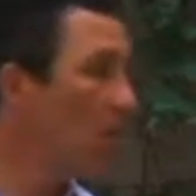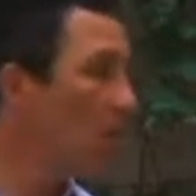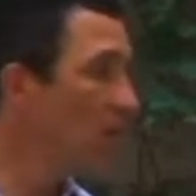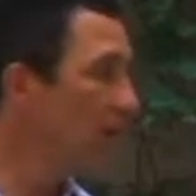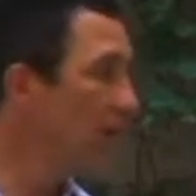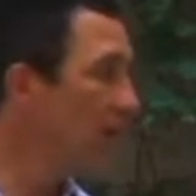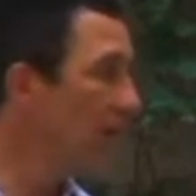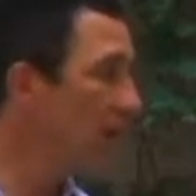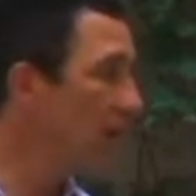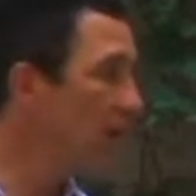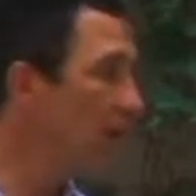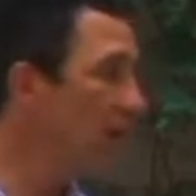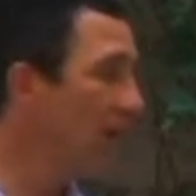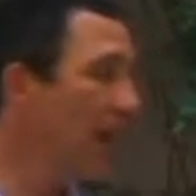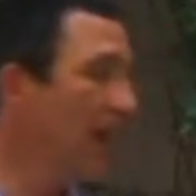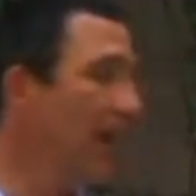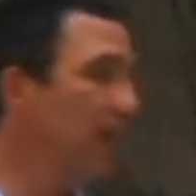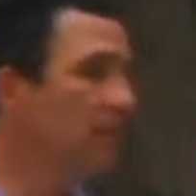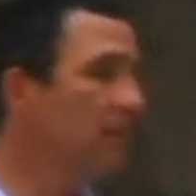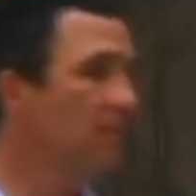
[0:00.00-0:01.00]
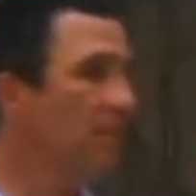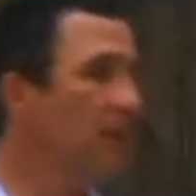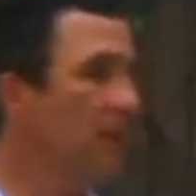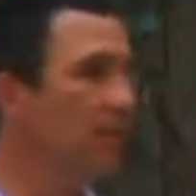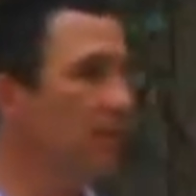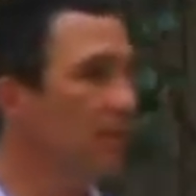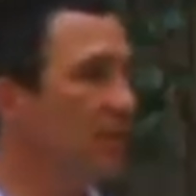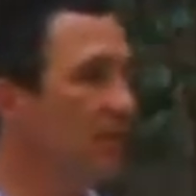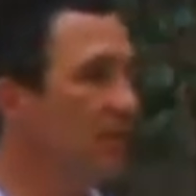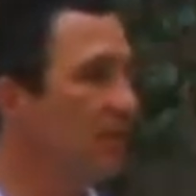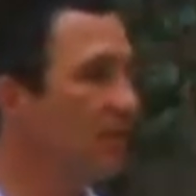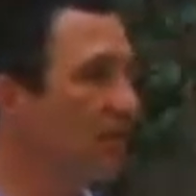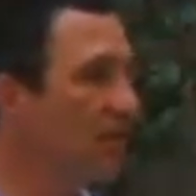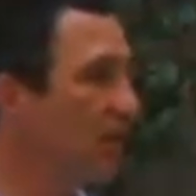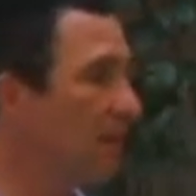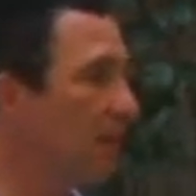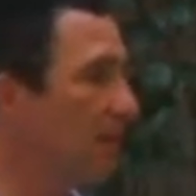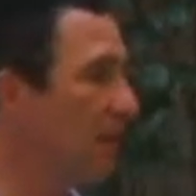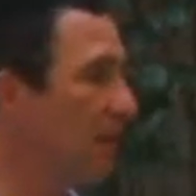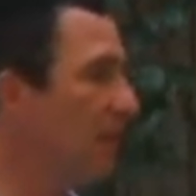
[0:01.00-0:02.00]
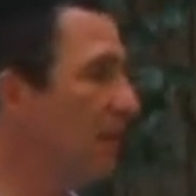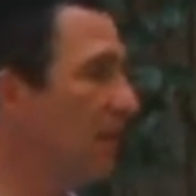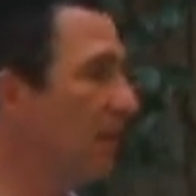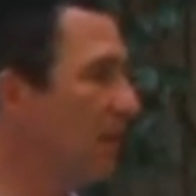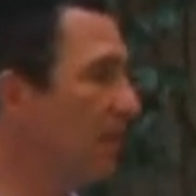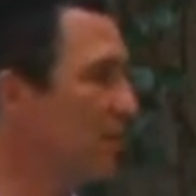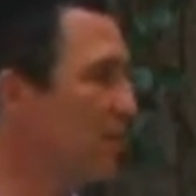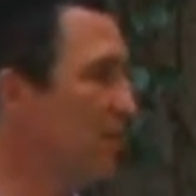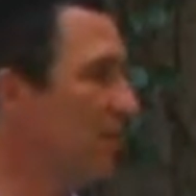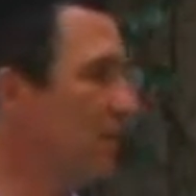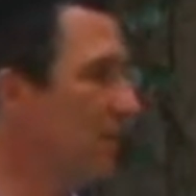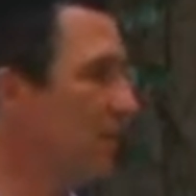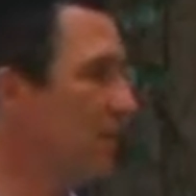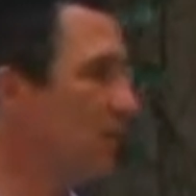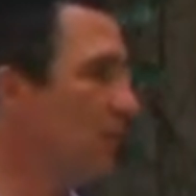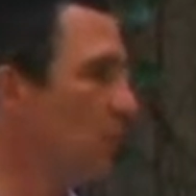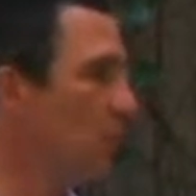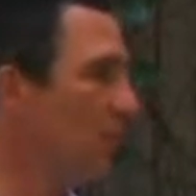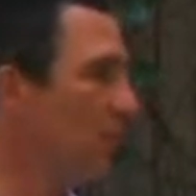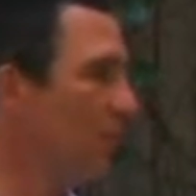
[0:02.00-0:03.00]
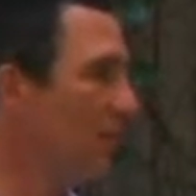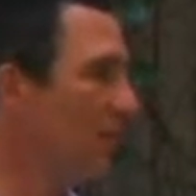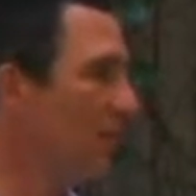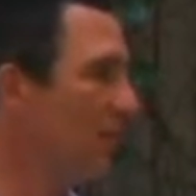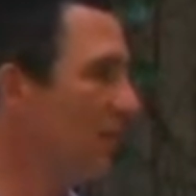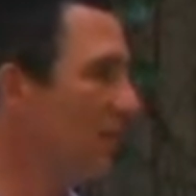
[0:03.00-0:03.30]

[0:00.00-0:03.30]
Or on the other hand, it might mean something else. It might mean what?